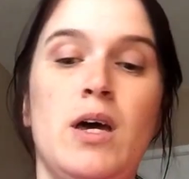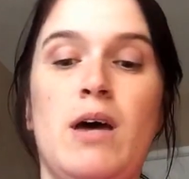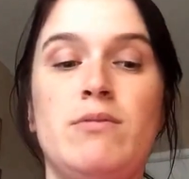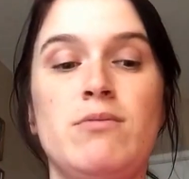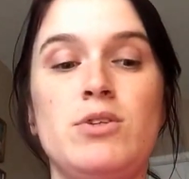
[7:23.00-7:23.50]

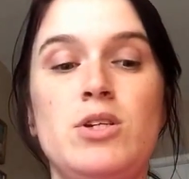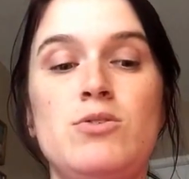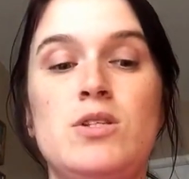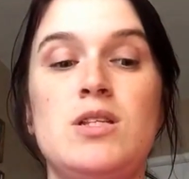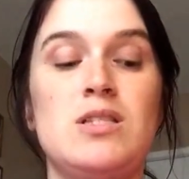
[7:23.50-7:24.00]
I've never
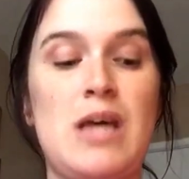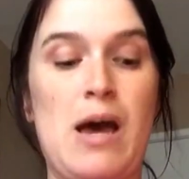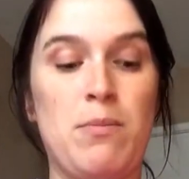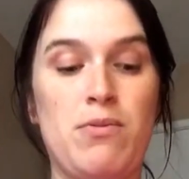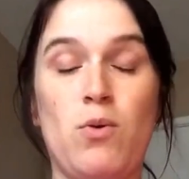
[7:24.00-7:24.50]
used this
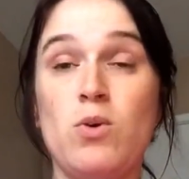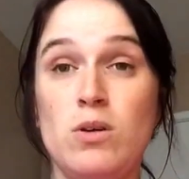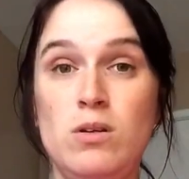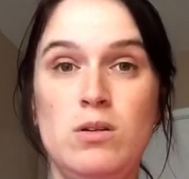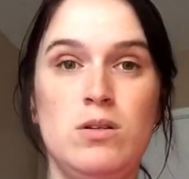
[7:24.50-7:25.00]
app before,
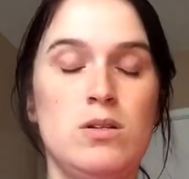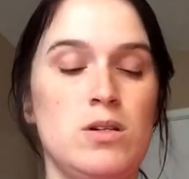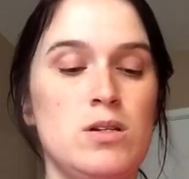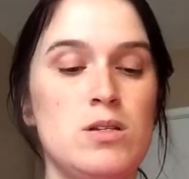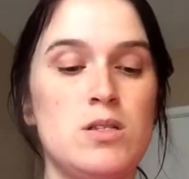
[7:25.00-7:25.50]

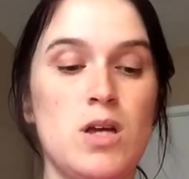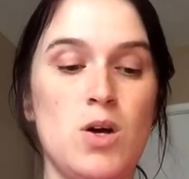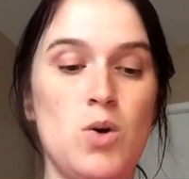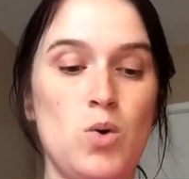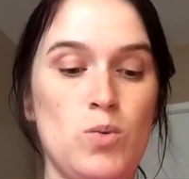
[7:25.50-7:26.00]

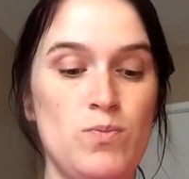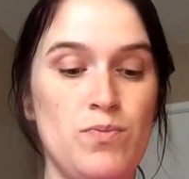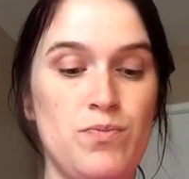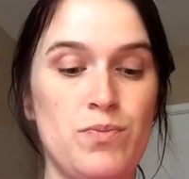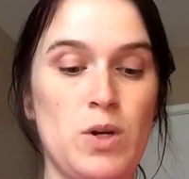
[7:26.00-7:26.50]
so
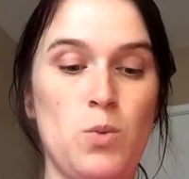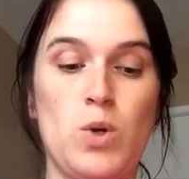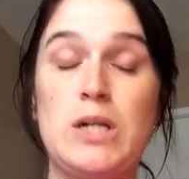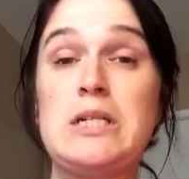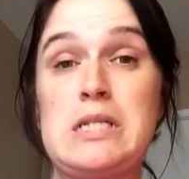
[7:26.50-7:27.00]
we're
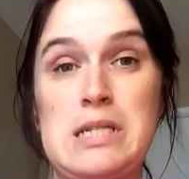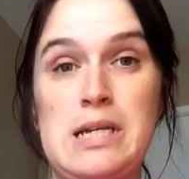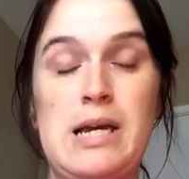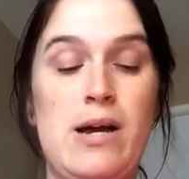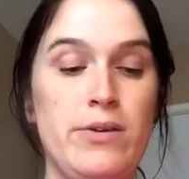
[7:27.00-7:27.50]
going to
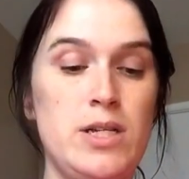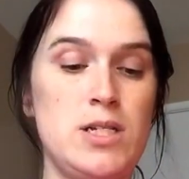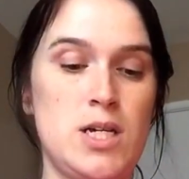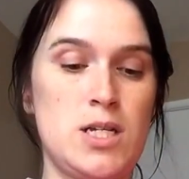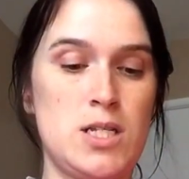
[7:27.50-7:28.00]
see how it
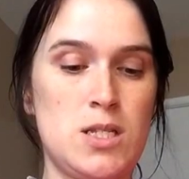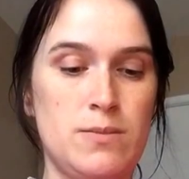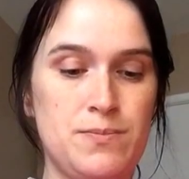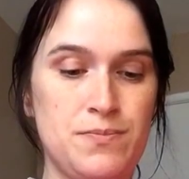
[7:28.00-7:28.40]
does.